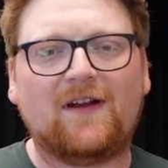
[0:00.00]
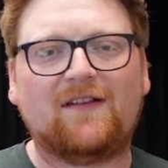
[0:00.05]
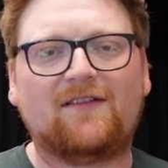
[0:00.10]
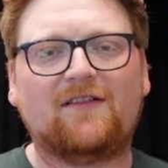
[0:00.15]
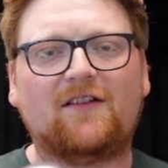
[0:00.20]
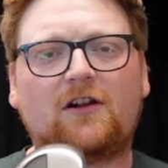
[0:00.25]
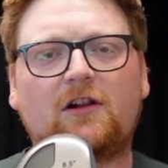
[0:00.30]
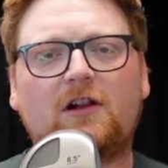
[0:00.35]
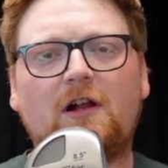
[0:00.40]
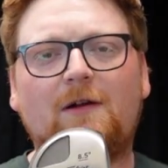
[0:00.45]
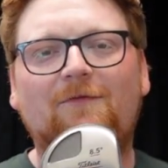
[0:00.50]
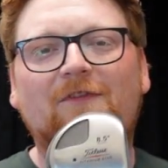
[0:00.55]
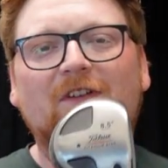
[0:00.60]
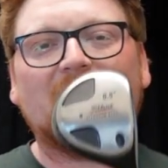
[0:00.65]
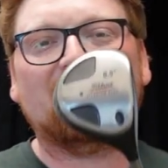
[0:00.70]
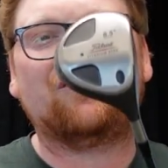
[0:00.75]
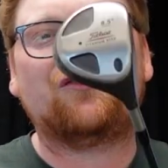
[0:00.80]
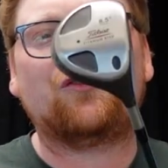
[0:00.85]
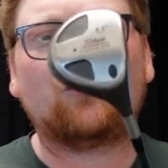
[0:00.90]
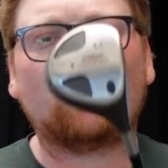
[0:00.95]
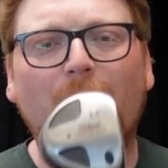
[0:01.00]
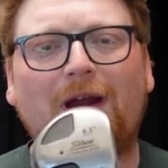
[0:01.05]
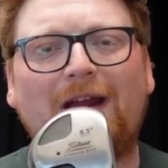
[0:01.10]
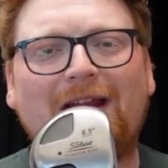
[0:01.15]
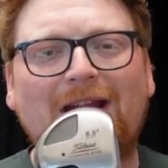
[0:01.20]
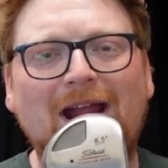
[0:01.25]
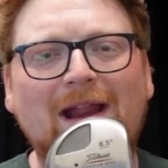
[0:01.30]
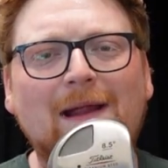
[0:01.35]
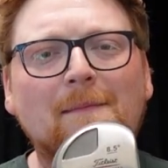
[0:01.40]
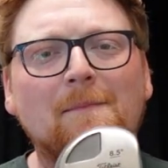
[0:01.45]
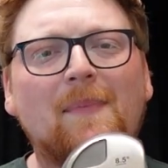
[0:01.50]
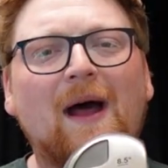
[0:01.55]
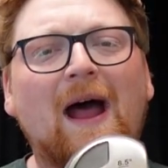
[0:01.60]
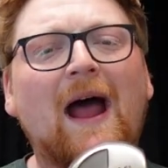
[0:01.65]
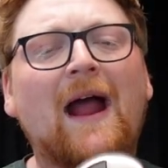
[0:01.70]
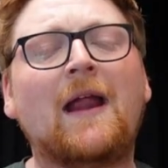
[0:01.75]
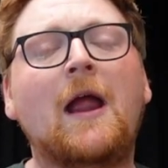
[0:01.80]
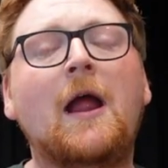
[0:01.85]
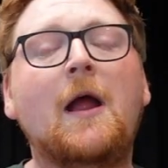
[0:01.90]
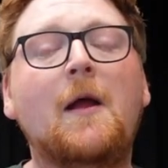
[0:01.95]
face feels great at
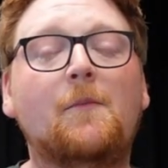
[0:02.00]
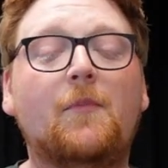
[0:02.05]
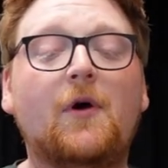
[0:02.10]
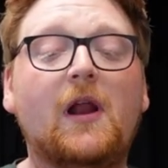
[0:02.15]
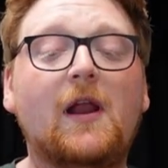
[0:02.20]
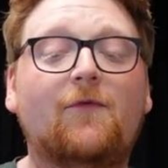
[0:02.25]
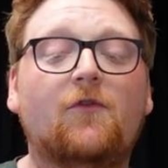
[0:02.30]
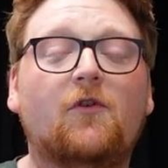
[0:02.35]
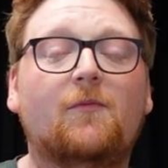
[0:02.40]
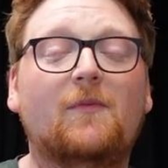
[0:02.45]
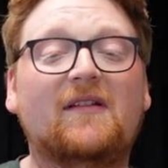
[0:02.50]
impact. But if you're